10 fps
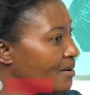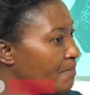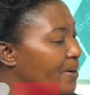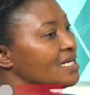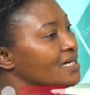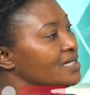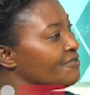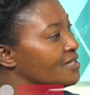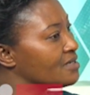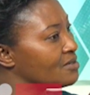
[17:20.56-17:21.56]
Party
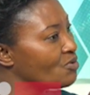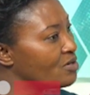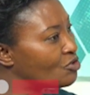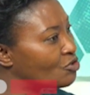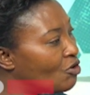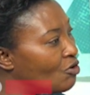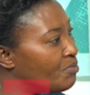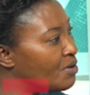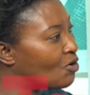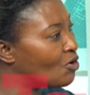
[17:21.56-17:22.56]
activities will stall
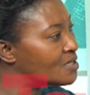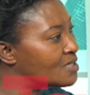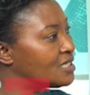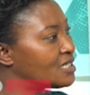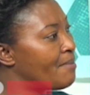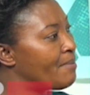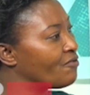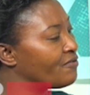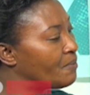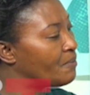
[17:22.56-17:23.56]
because the chairman of
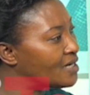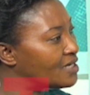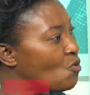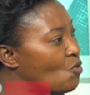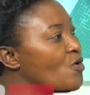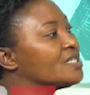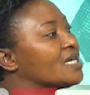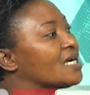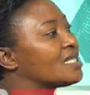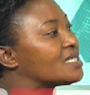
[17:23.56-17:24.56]
the party, who is at
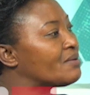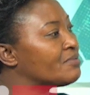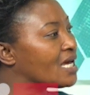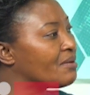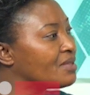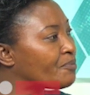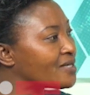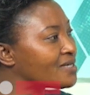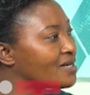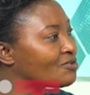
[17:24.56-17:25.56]
the same time the
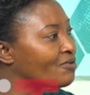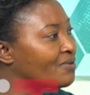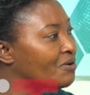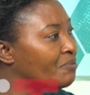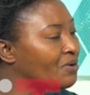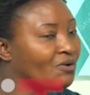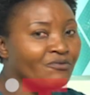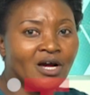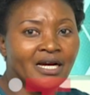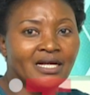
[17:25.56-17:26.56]
president of the Republic of
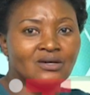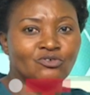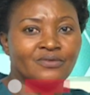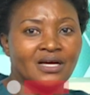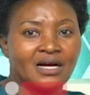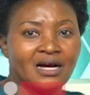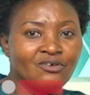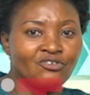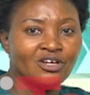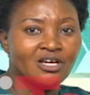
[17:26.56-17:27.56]
Uganda, is out of the country.
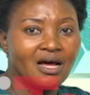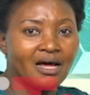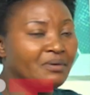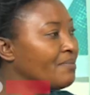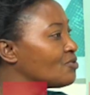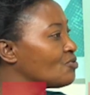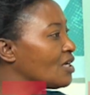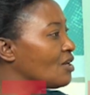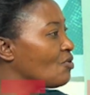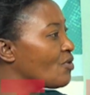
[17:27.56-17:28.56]
And members will tell
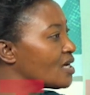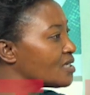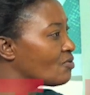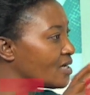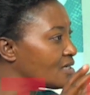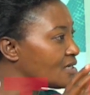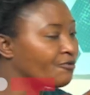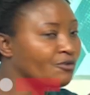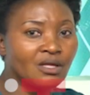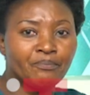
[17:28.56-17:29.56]
you, we are still waiting for
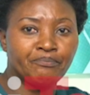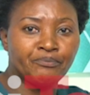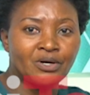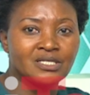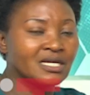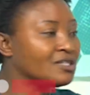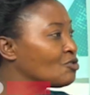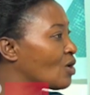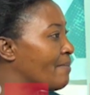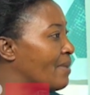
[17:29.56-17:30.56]
the president to
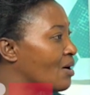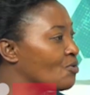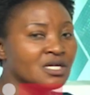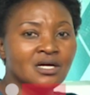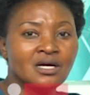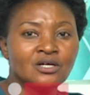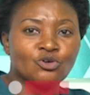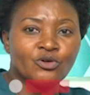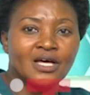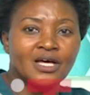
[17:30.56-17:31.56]
come out so
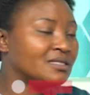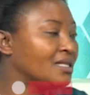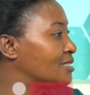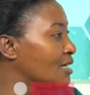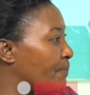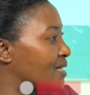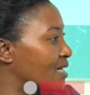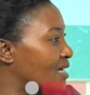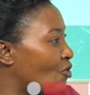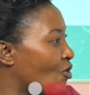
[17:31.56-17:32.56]
that the party
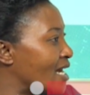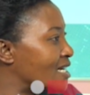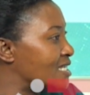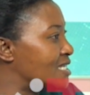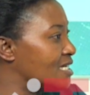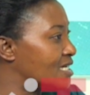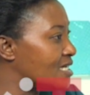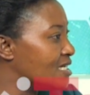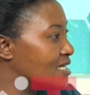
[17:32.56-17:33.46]
organs sit.